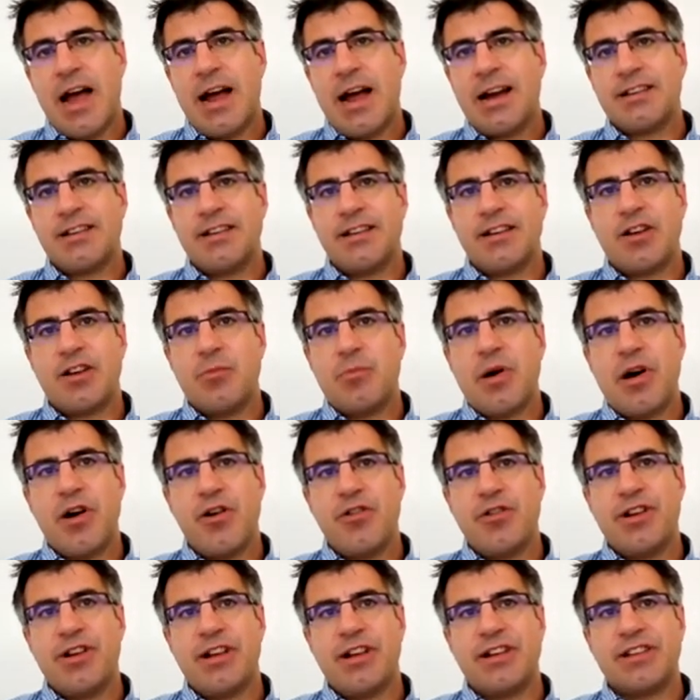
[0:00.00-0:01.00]
added a
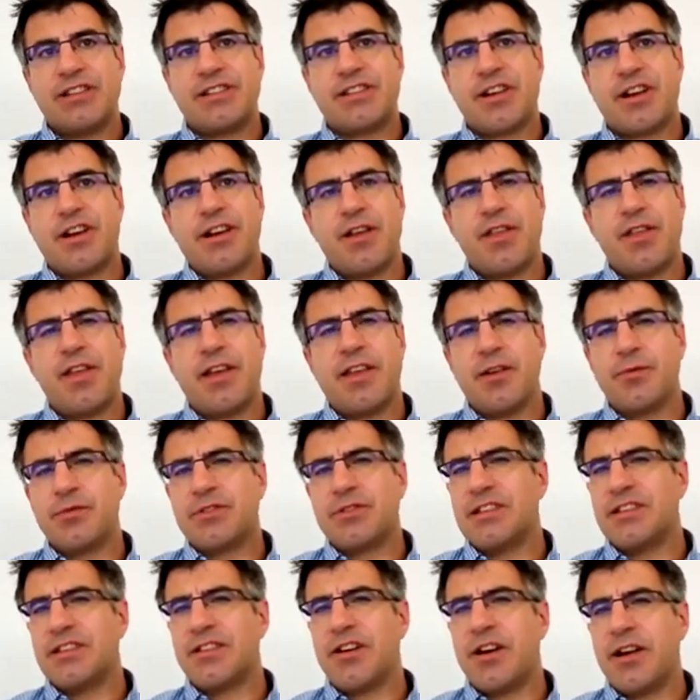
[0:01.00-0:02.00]
component, and suddenly a thing that
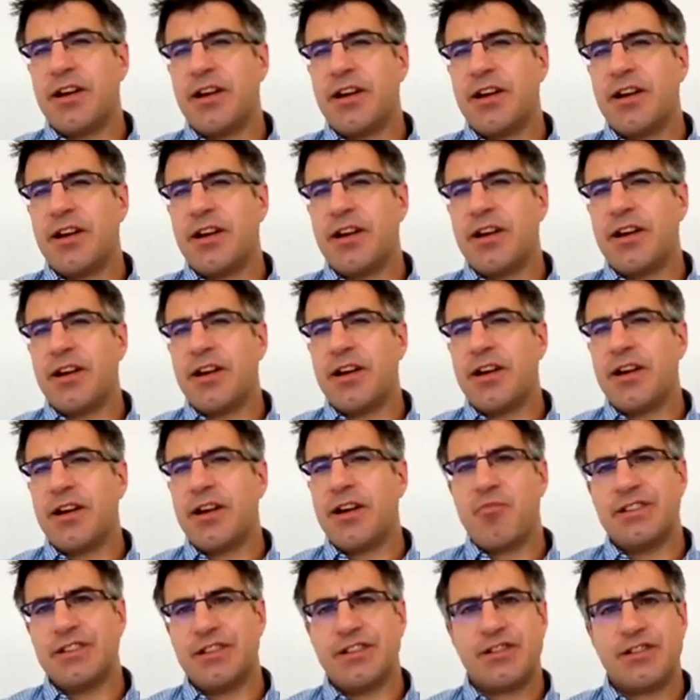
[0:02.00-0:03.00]
was
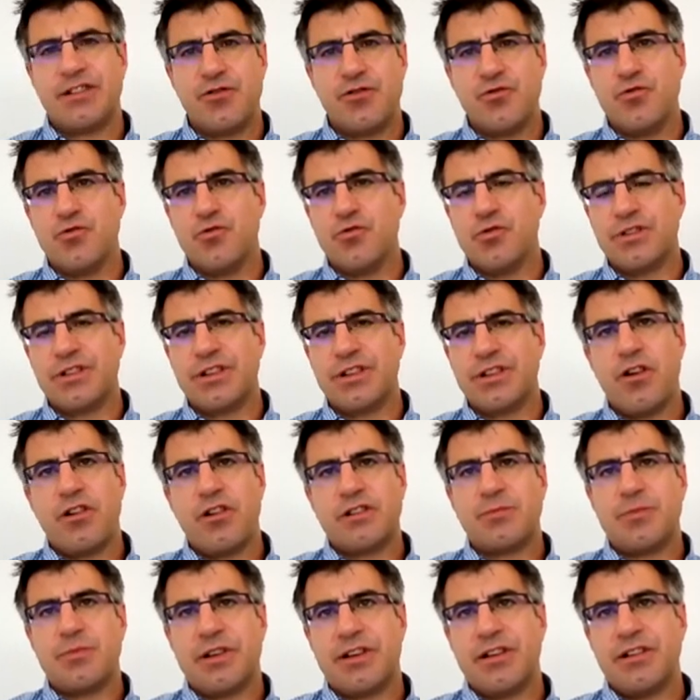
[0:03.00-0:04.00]
designed for prisons and
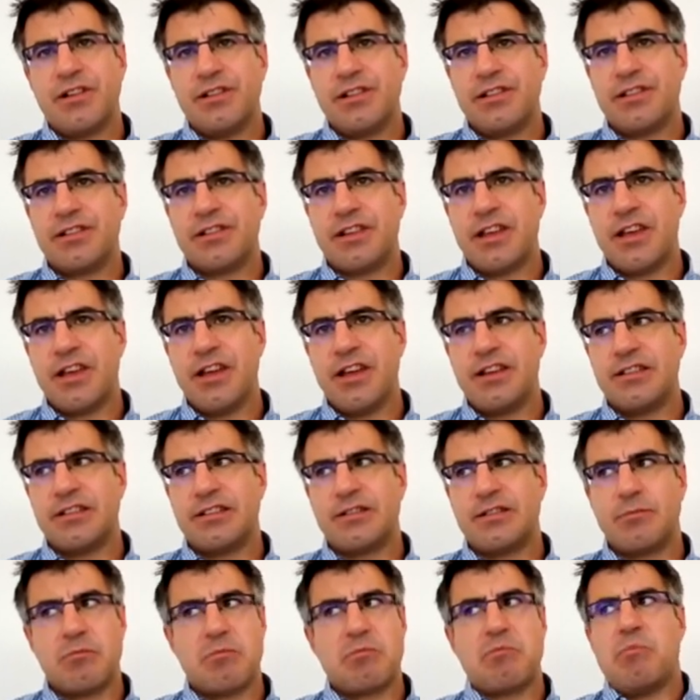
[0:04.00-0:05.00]
schools and hospitals
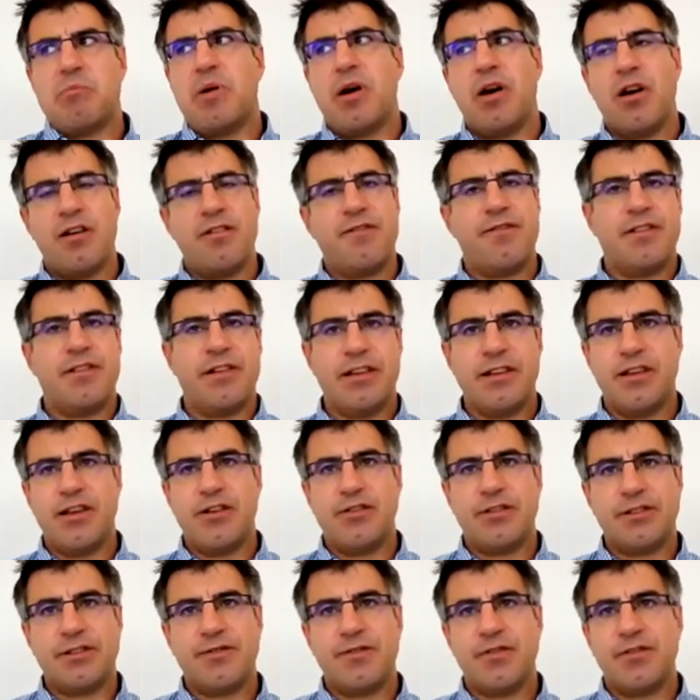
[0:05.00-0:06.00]
is perfectly
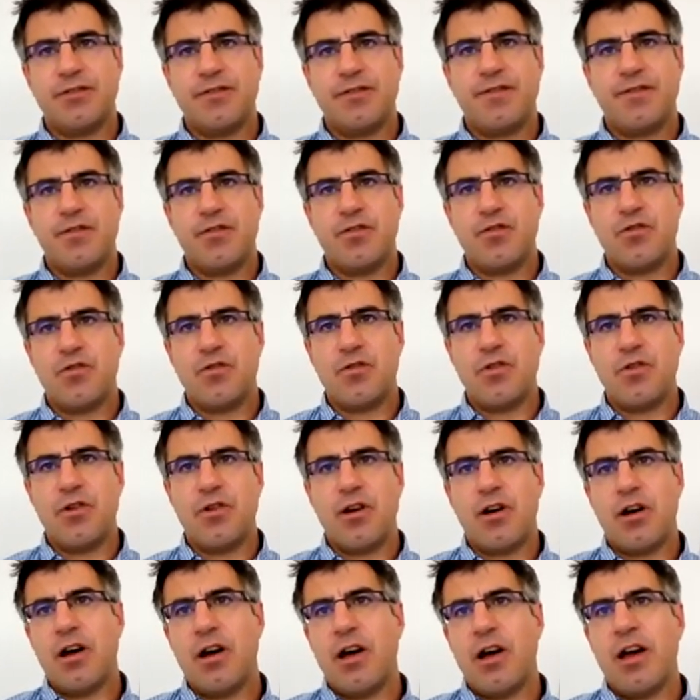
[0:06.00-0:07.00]
useful
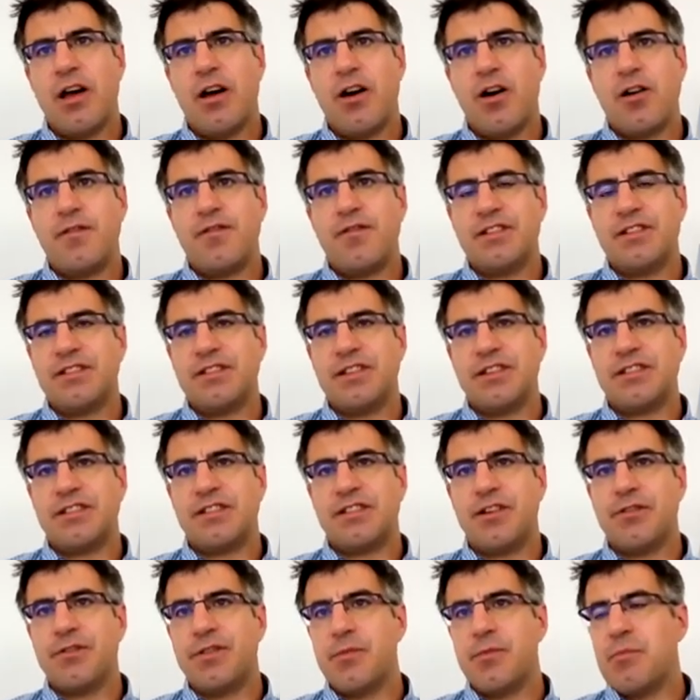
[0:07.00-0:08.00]
for uh,
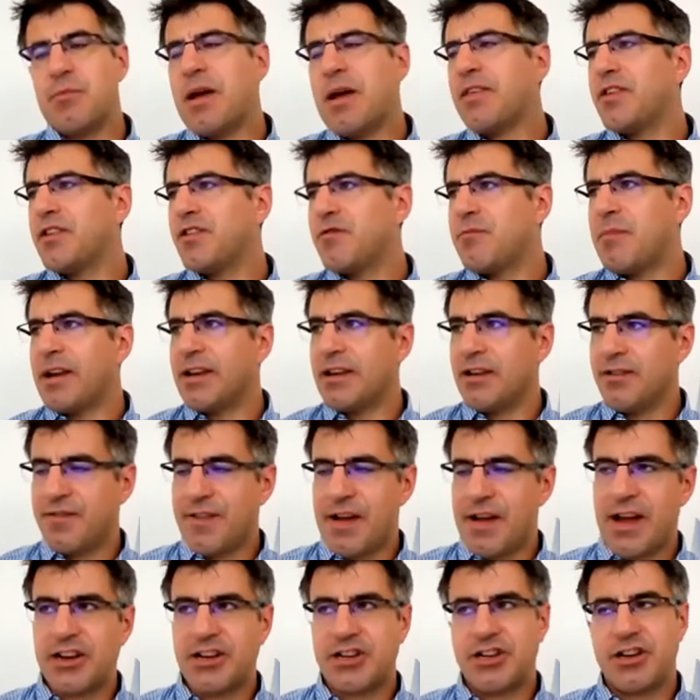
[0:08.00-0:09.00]
offices. So the method of
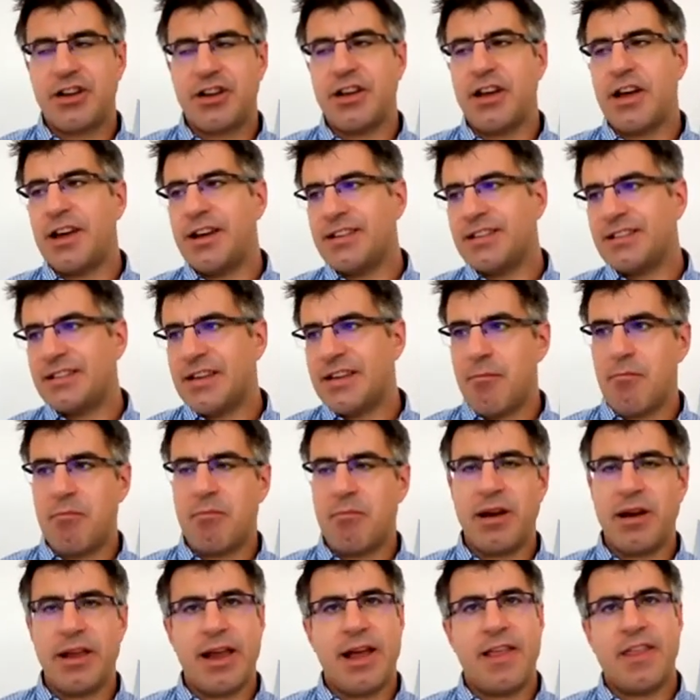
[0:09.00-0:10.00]
manufacture and
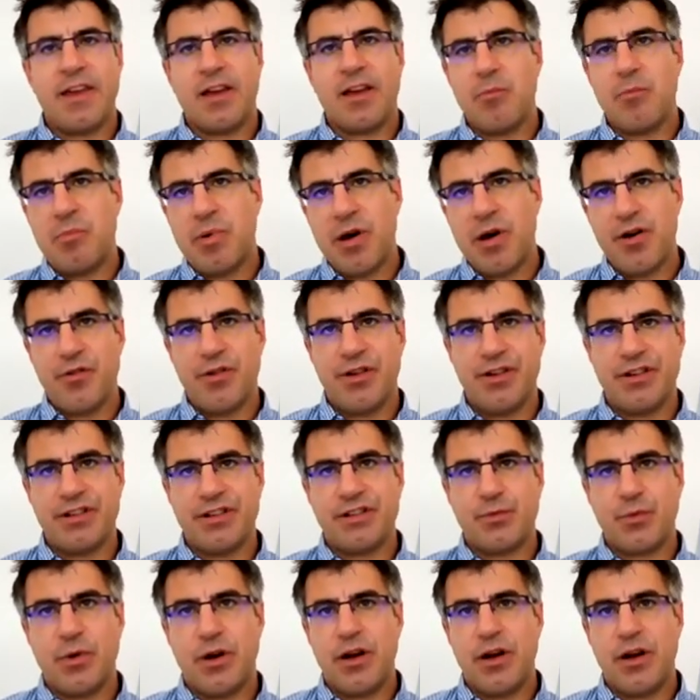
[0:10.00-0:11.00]
assembly and the
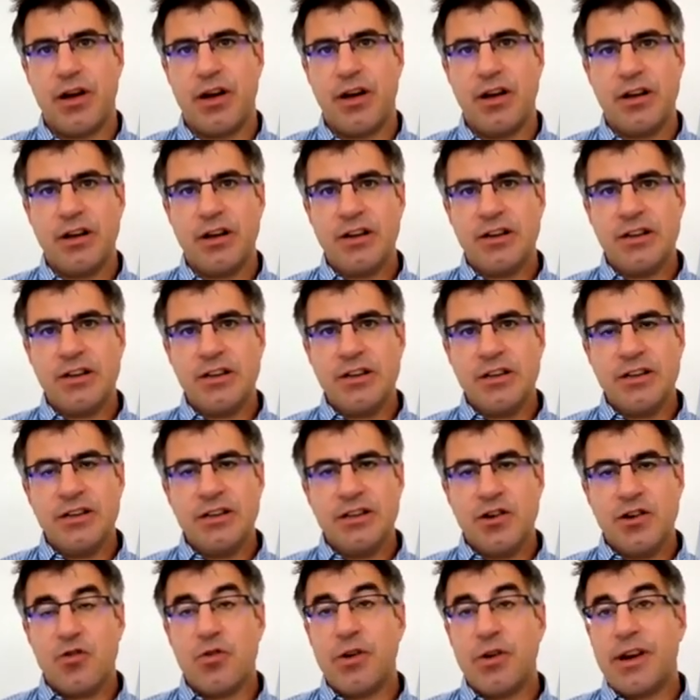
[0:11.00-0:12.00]
components were
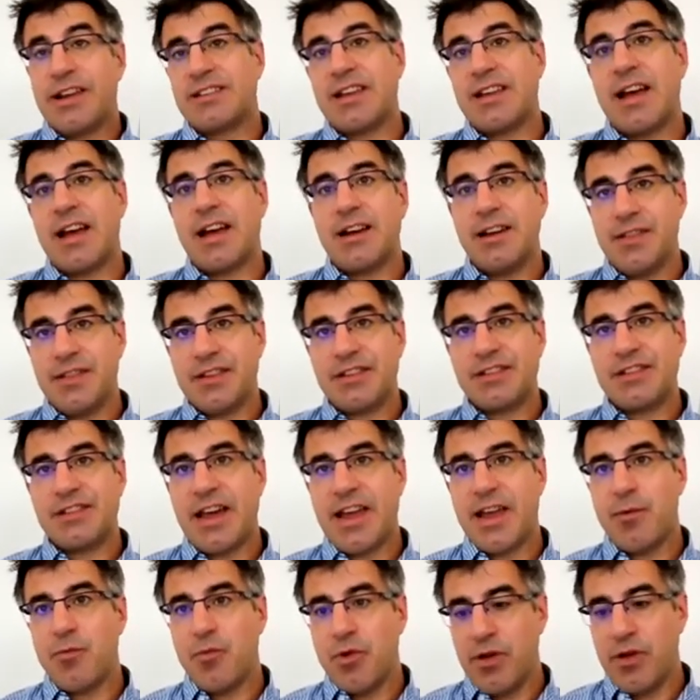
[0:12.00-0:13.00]
all exactly the
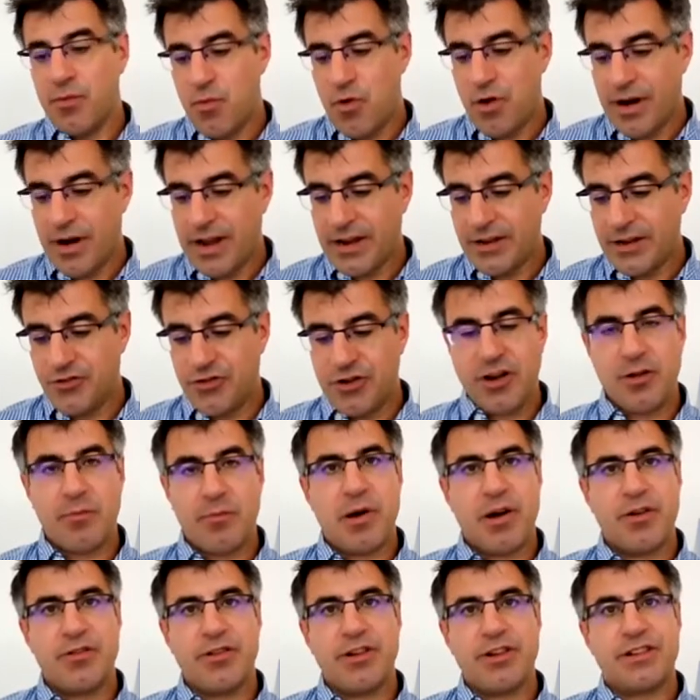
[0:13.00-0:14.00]
same with one extra
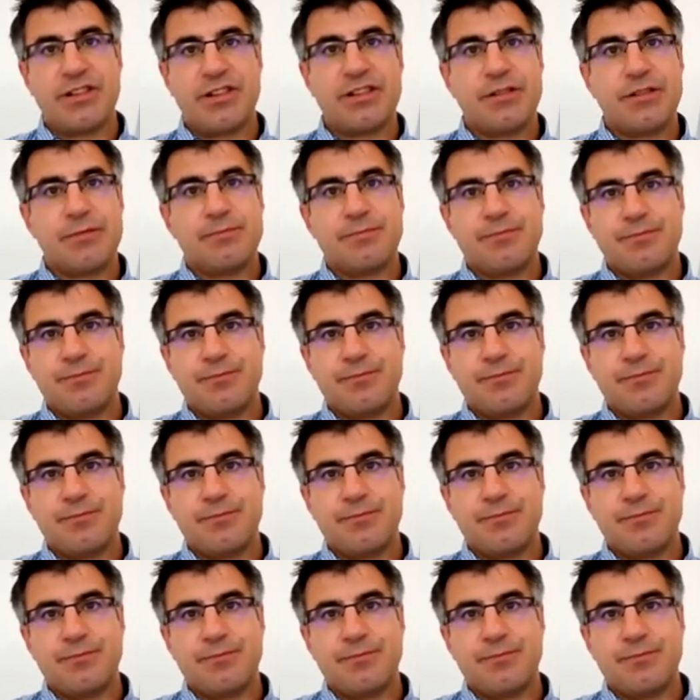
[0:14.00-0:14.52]
component.